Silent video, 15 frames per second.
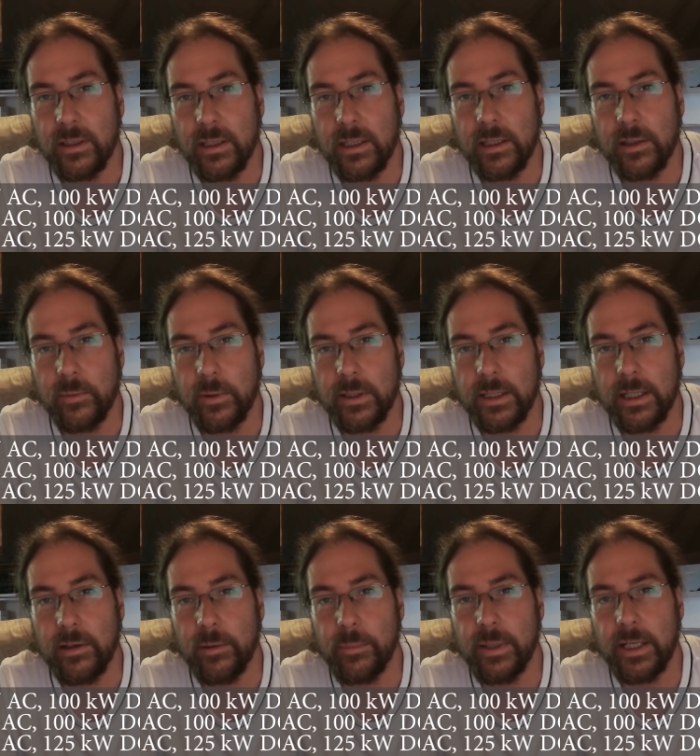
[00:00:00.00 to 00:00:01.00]
kilowatt
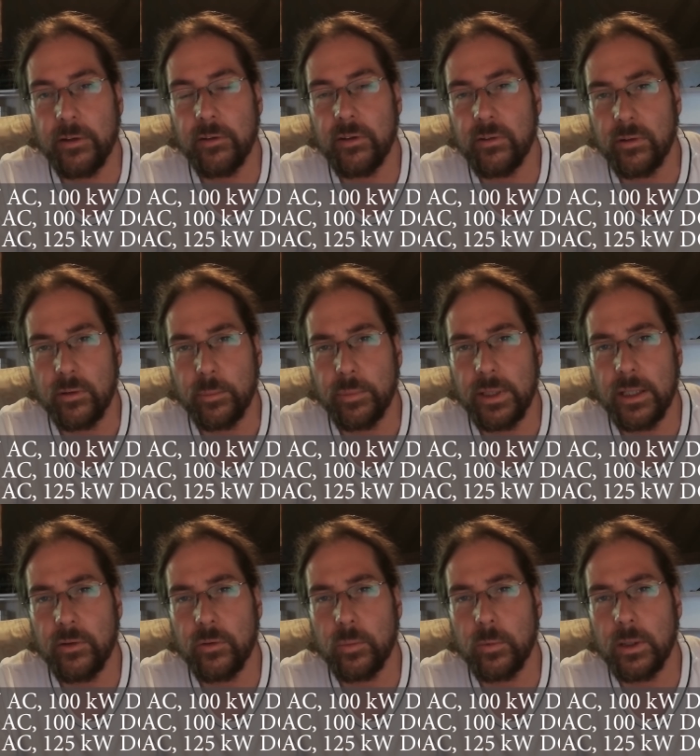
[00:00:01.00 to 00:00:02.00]
hour battery, so the
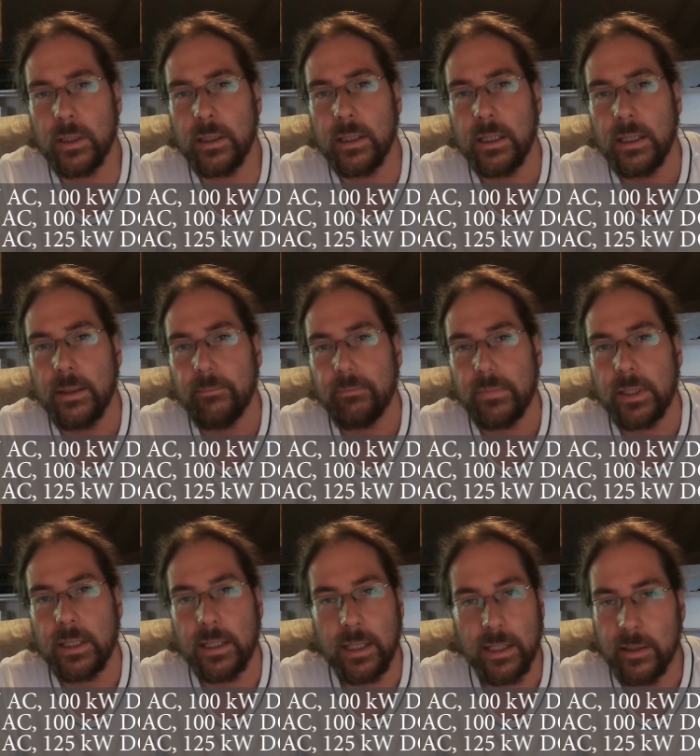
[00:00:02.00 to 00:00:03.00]
biggest one,
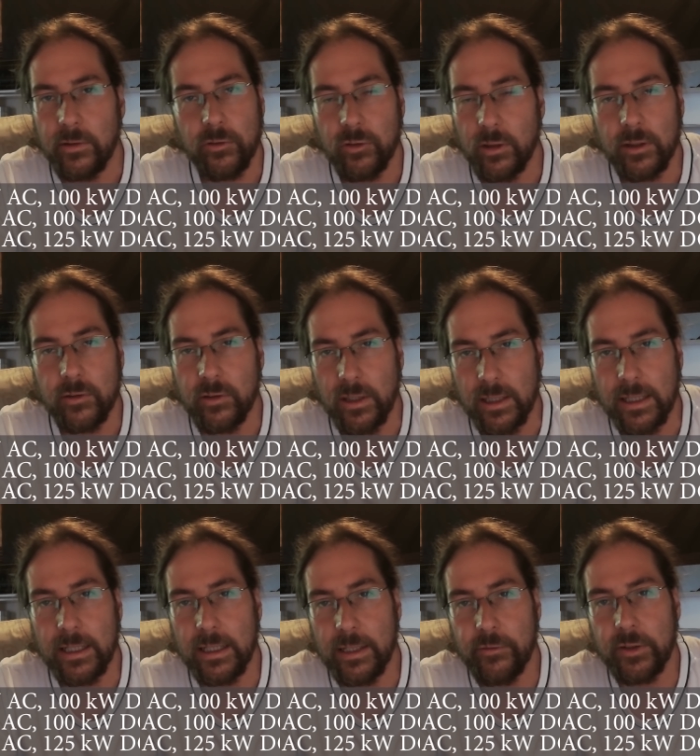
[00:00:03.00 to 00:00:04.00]
can charge
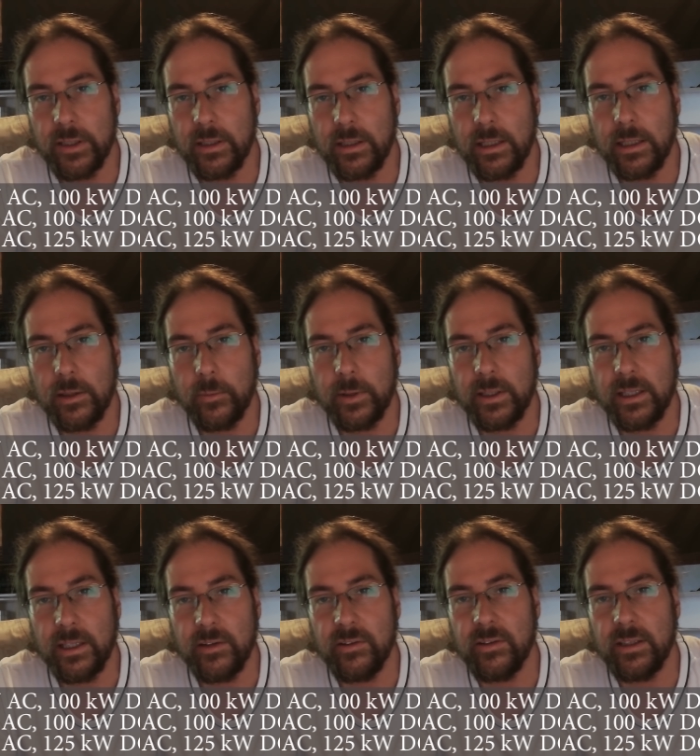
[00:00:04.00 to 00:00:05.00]
11 kilowatt
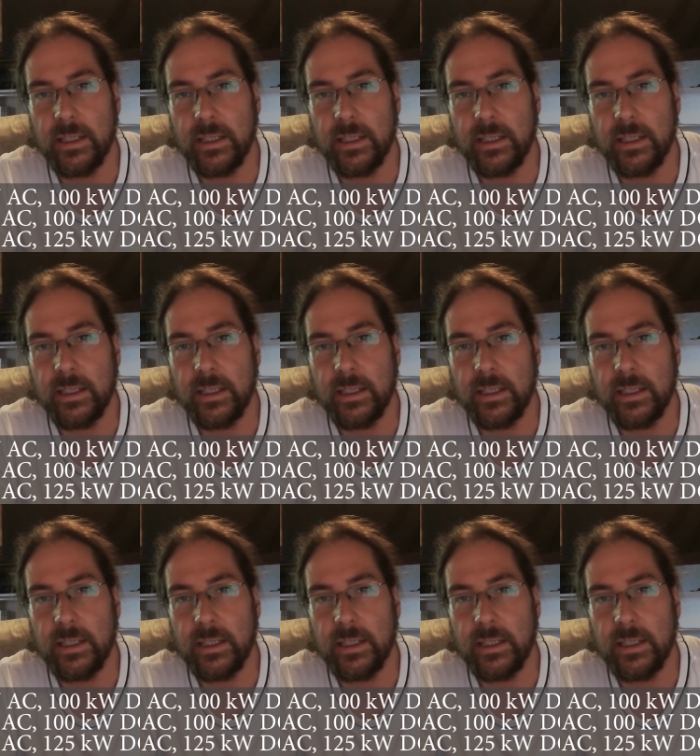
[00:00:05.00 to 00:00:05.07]
AC